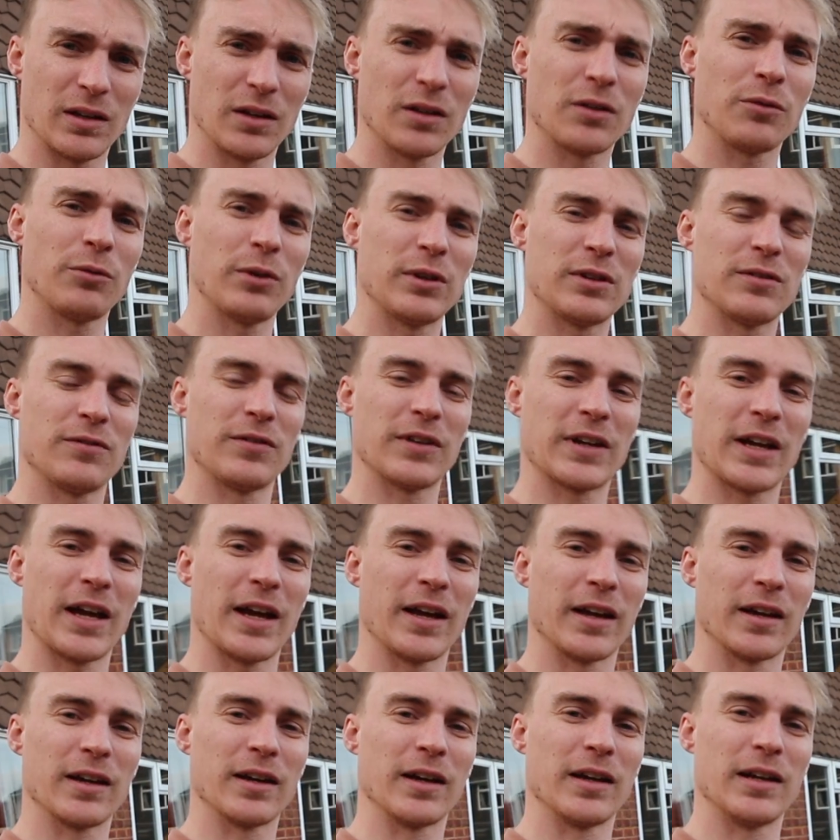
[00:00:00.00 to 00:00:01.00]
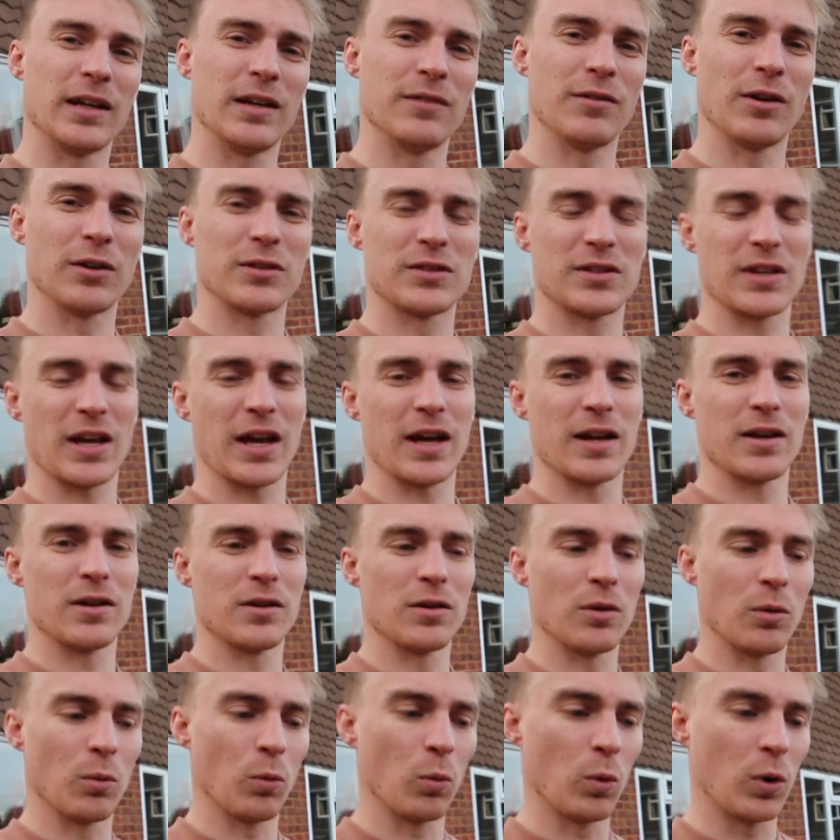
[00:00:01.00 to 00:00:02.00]
Another reason for getting an EVO
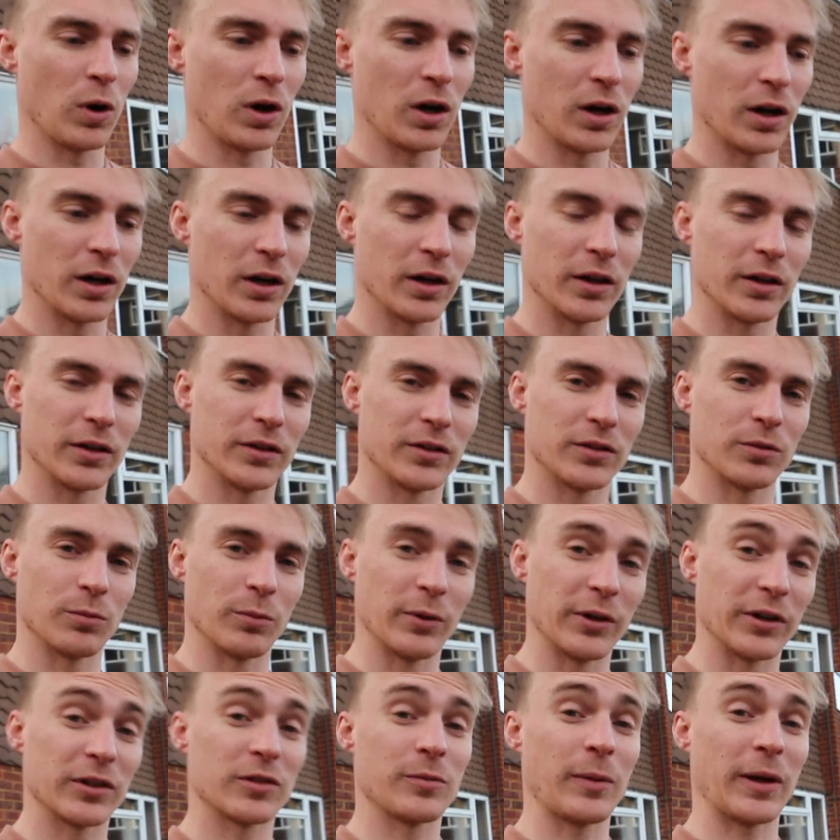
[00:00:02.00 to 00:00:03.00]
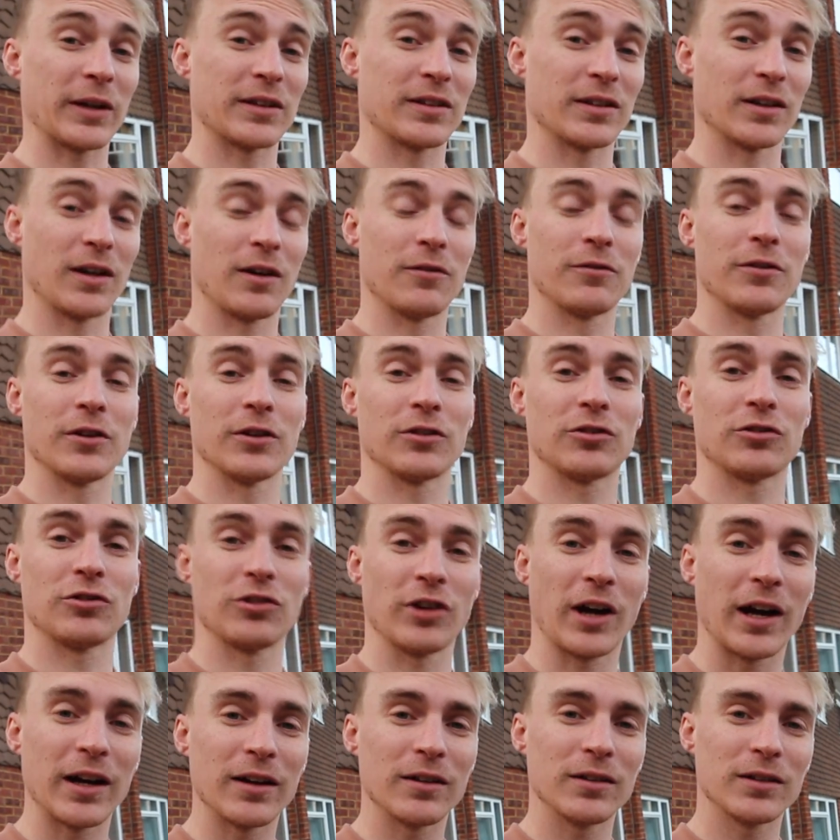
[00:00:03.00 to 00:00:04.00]
10 was we're expecting our first
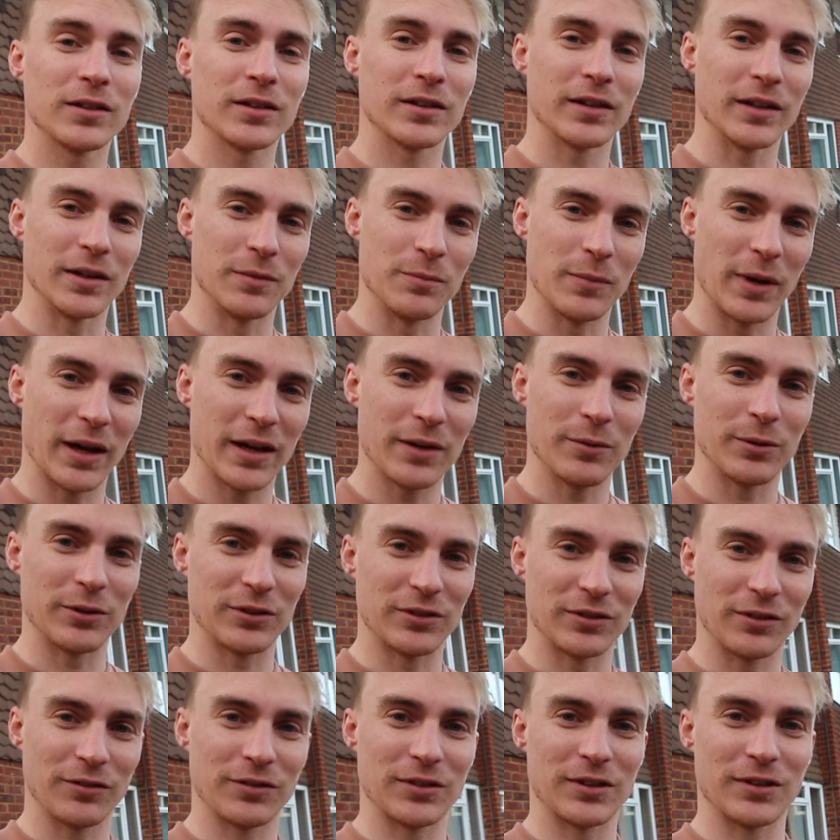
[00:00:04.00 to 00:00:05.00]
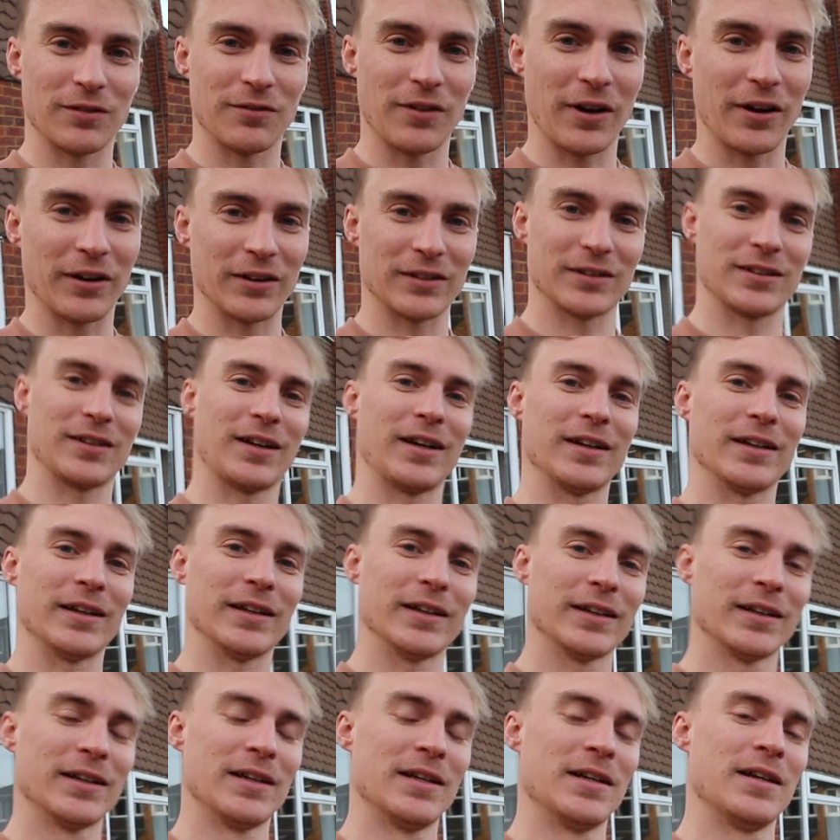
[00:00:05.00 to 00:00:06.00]
child in May, which is obviously very
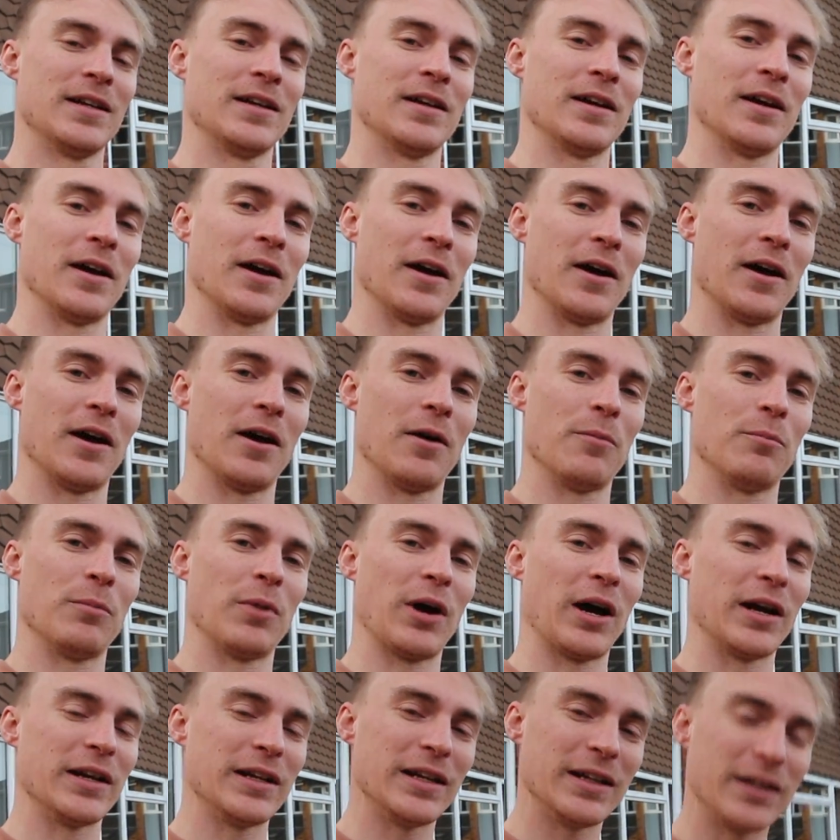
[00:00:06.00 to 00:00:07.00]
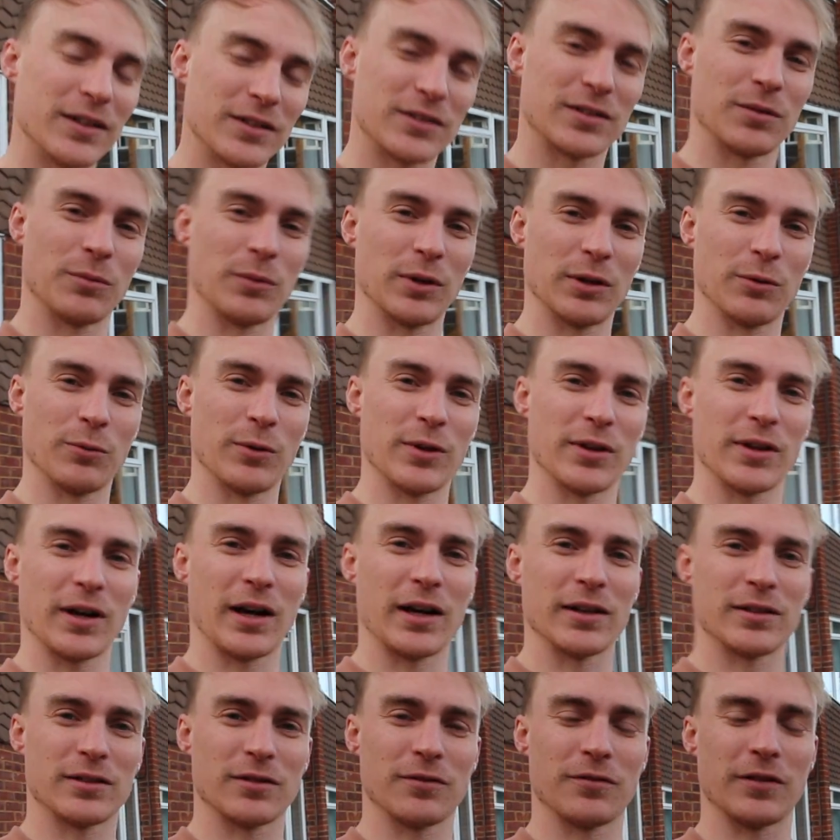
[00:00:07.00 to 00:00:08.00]
exciting, but I needed something with
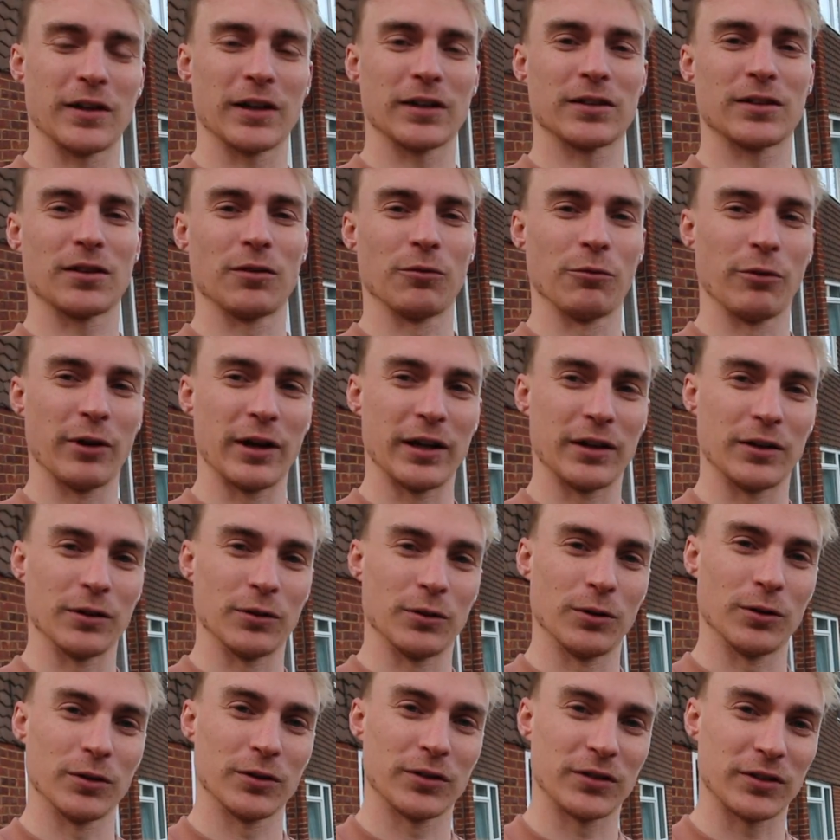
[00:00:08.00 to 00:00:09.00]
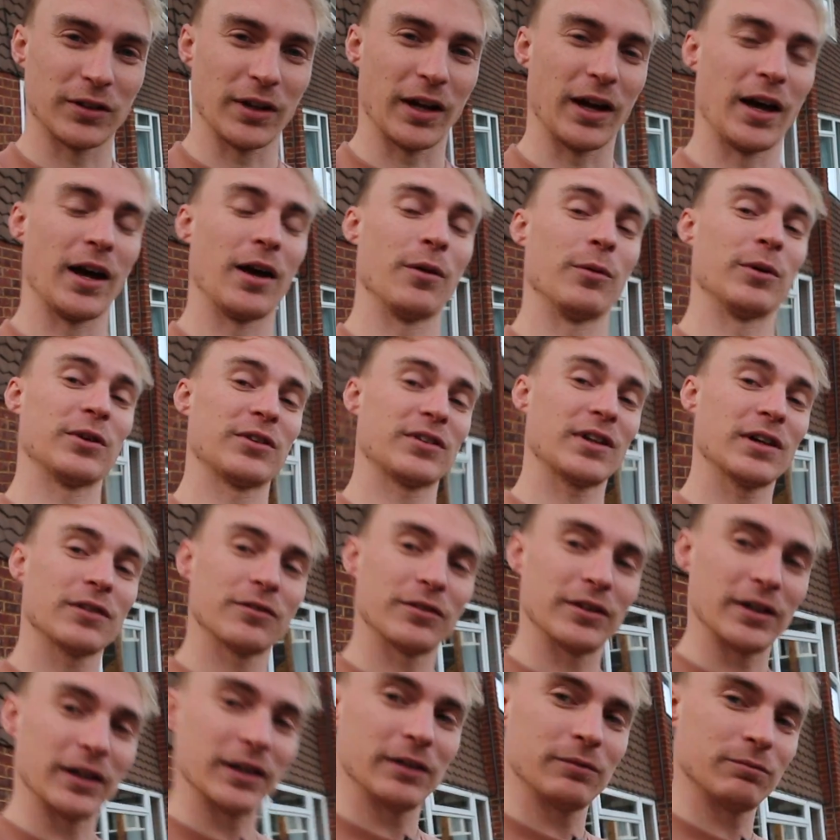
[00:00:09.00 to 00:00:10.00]
ISOFIX and rear doors, which
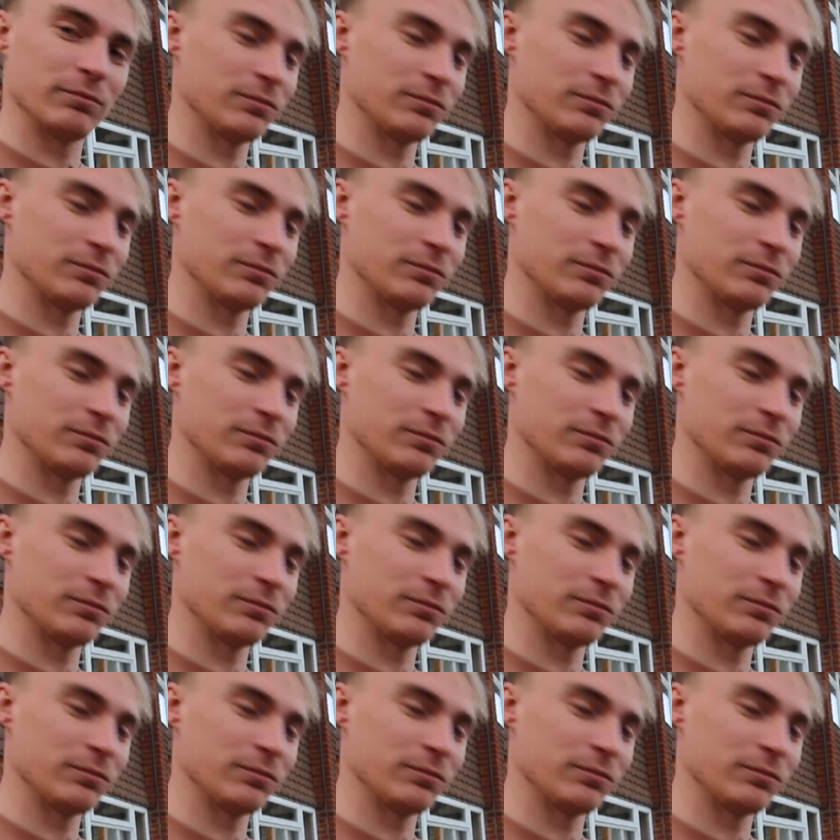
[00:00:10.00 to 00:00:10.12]
thankfully